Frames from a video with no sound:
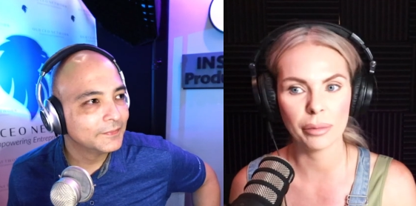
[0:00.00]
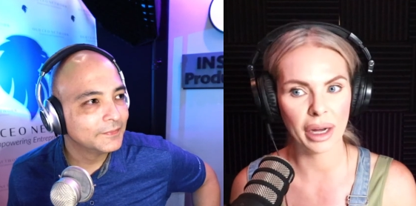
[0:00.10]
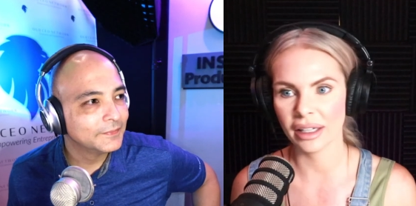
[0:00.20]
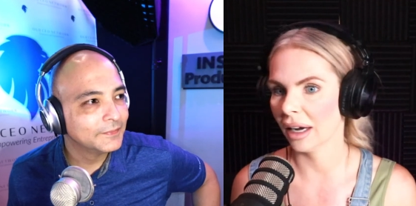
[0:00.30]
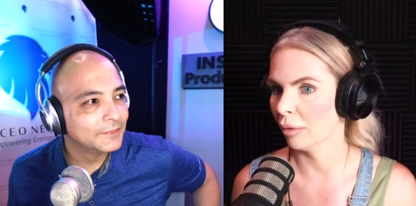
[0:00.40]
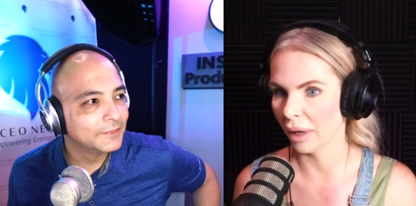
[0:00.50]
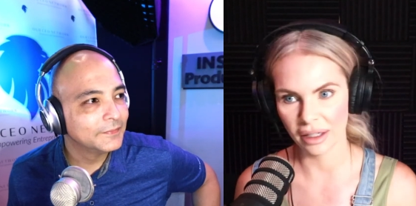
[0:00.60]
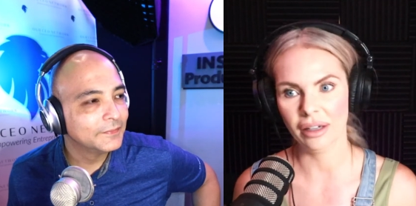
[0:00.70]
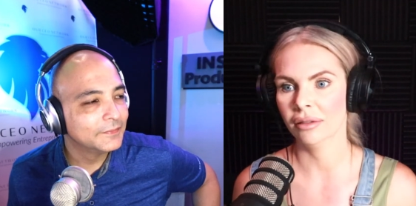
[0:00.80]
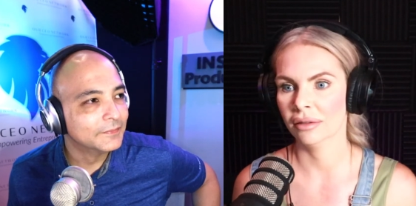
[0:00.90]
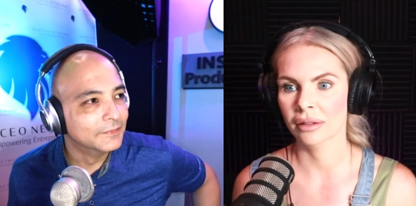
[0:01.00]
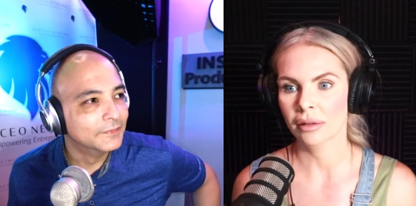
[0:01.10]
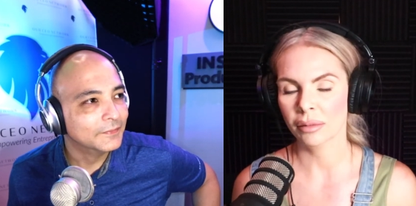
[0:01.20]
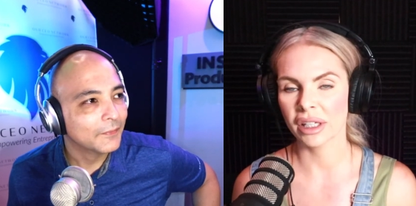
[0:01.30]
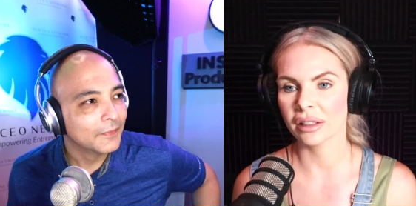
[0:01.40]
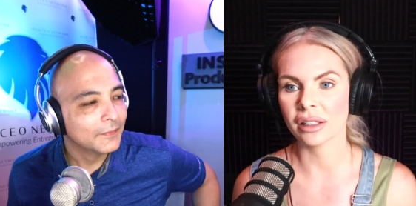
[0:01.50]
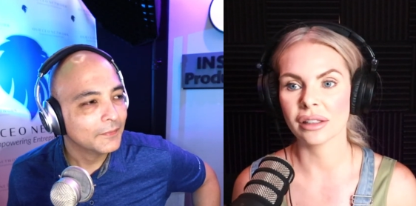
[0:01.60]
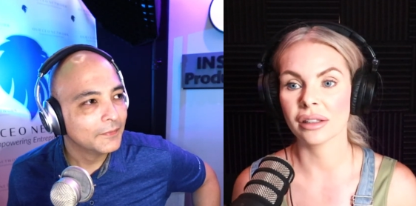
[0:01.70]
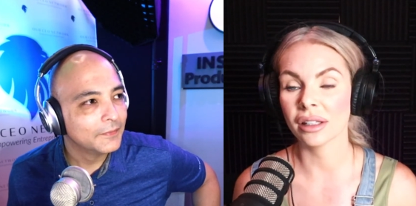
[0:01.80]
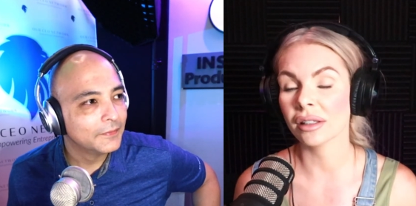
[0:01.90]
Speaker 1: buy now, buy now because
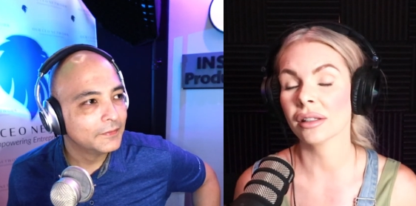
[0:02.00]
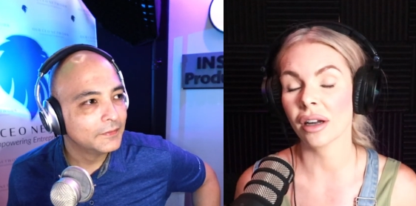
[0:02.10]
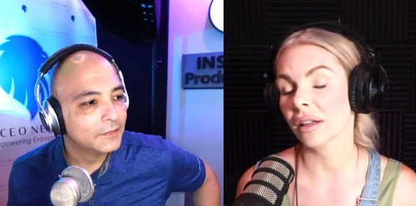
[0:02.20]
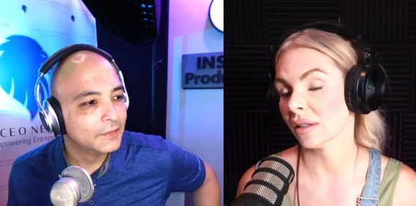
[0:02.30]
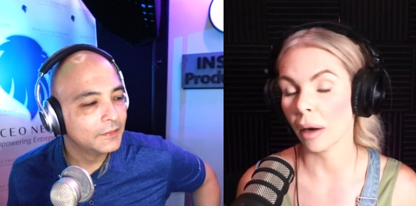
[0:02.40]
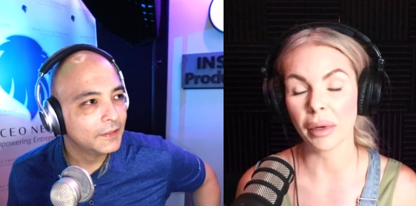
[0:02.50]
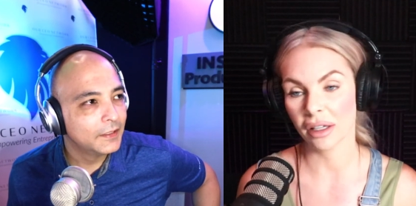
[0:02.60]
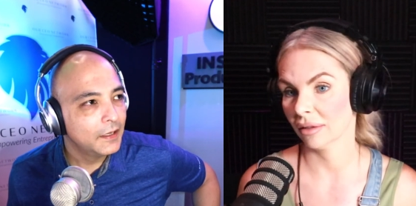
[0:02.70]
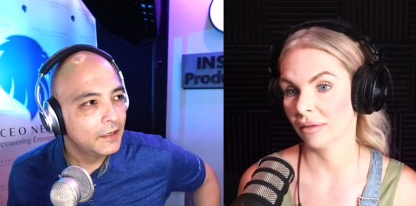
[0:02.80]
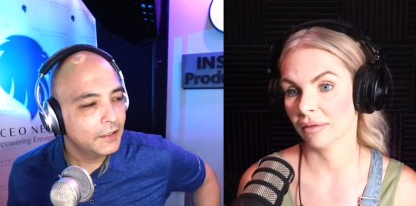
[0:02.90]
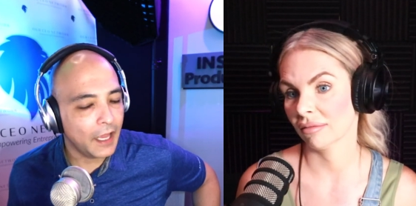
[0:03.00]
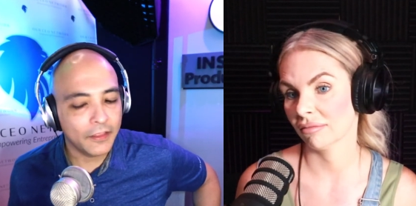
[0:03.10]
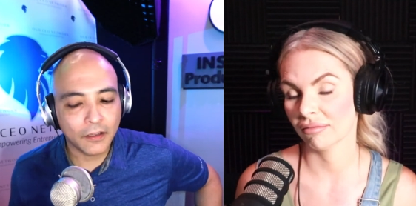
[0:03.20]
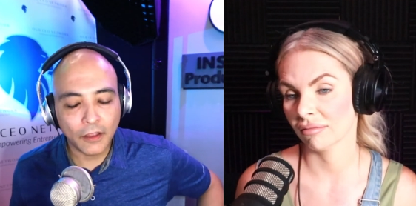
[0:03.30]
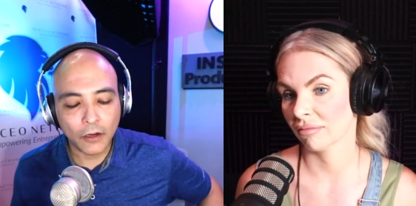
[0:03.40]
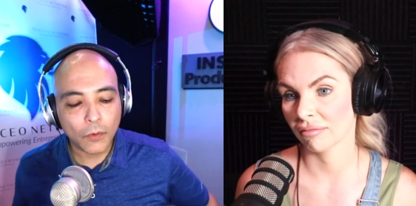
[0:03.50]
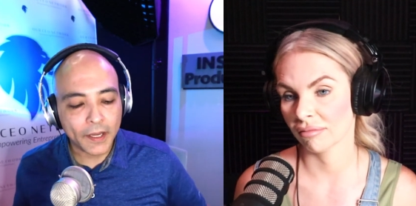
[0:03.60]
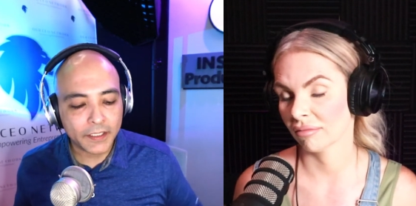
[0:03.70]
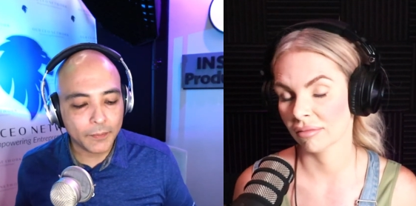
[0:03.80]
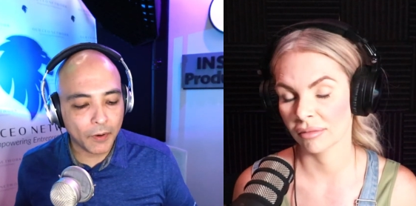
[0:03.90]
it's this is not stopping.
Speaker 2: Yeah, the, the
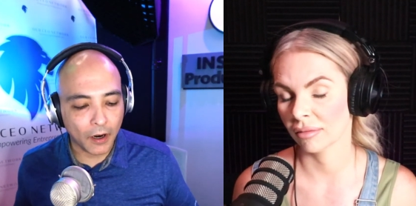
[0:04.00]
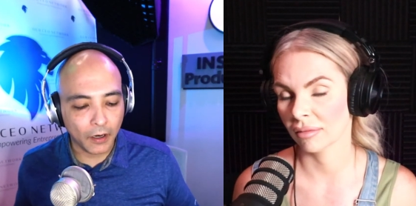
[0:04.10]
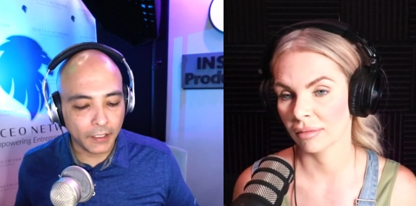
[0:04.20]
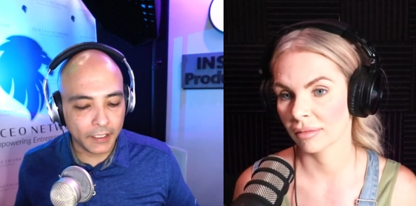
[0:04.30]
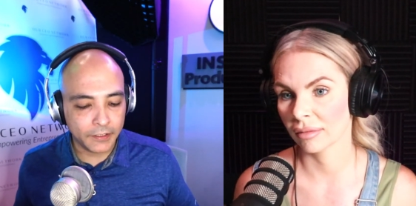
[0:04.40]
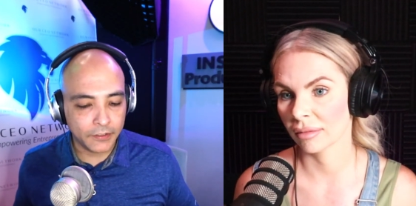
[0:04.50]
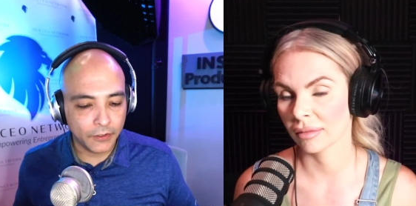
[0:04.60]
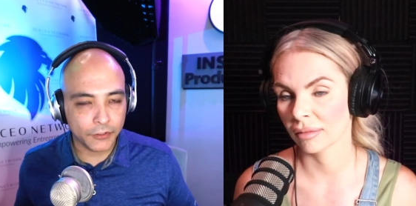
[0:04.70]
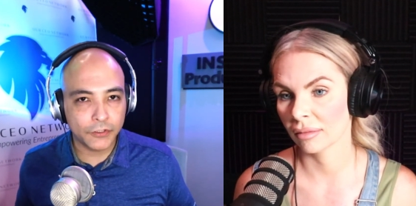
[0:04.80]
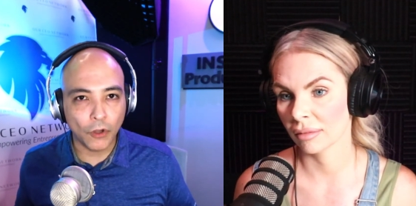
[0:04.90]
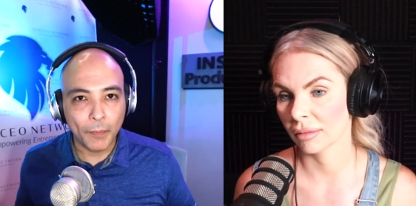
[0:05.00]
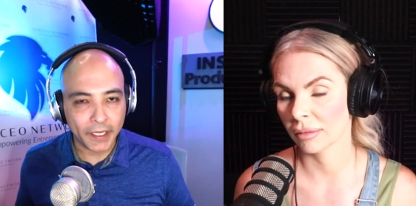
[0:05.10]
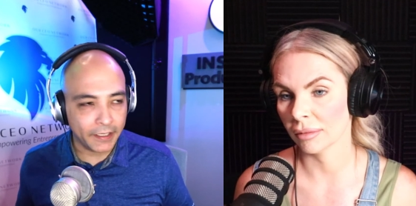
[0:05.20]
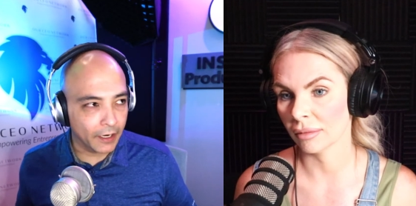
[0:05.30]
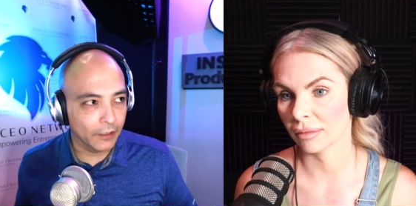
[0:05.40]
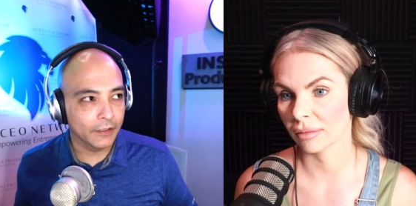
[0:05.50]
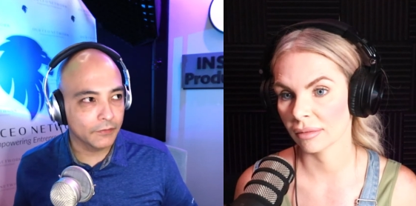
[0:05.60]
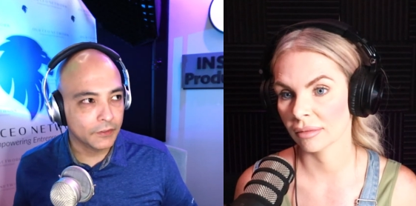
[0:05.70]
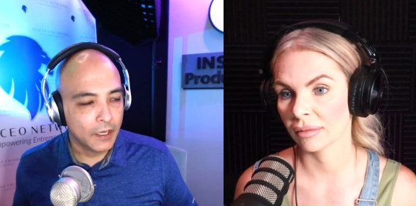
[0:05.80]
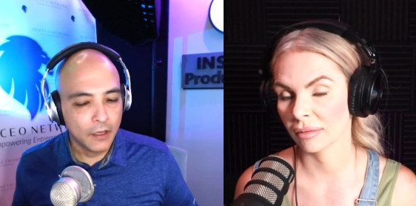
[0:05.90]
crazy part is there's so many
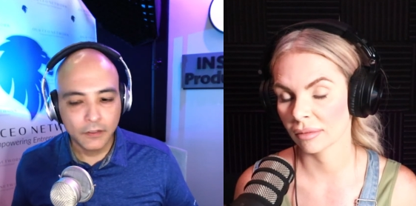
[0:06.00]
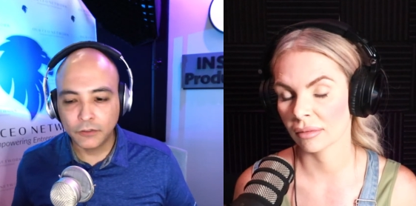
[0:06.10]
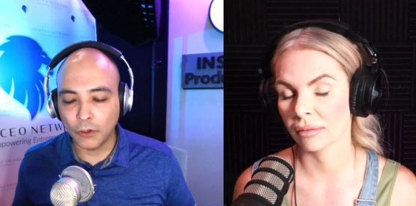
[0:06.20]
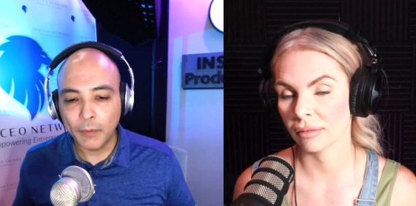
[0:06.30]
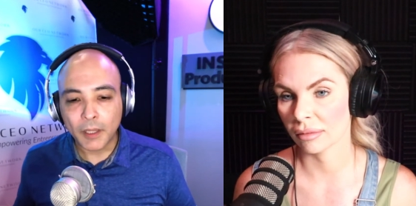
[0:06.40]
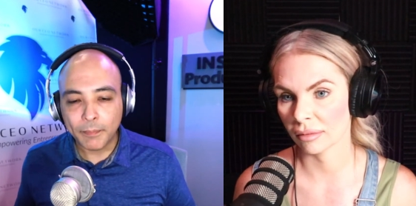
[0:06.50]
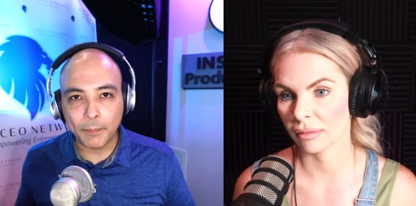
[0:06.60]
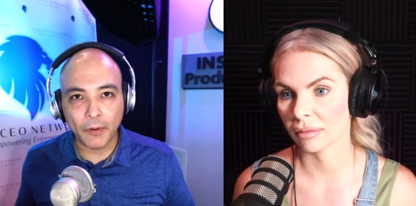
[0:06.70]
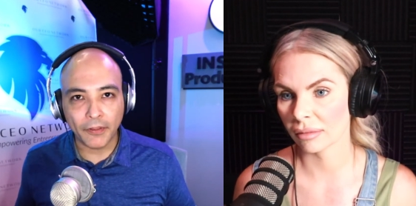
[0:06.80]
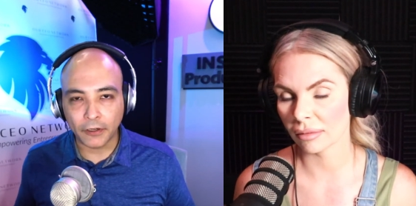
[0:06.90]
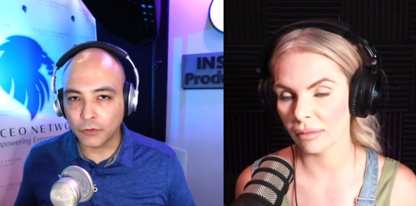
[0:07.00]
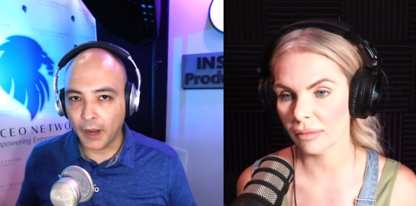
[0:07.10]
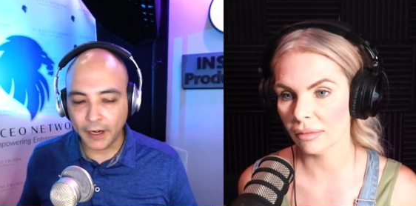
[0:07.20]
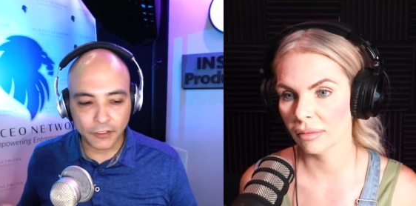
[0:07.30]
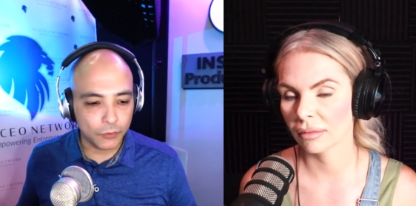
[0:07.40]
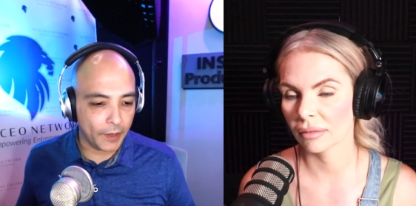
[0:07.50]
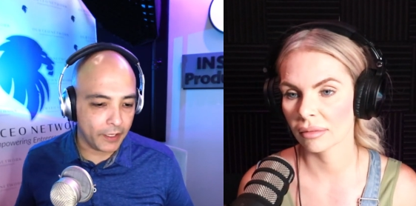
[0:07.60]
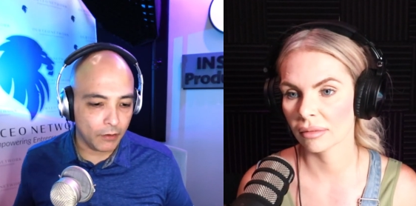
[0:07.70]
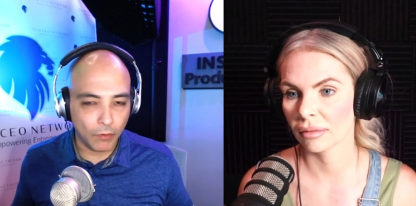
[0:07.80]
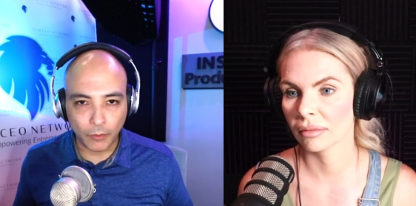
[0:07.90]
narratives, so many people that are trying to sway
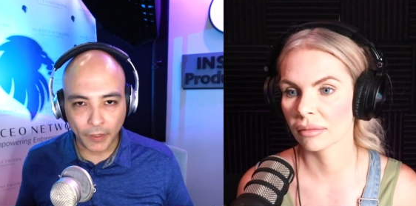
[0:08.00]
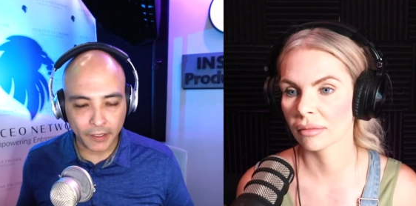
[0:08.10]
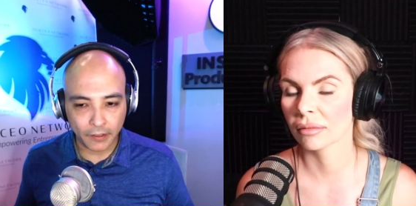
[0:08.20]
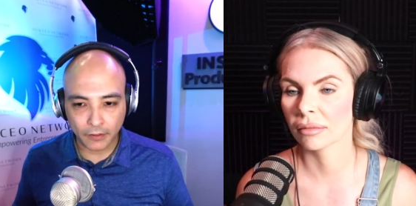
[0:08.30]
you one way or the other to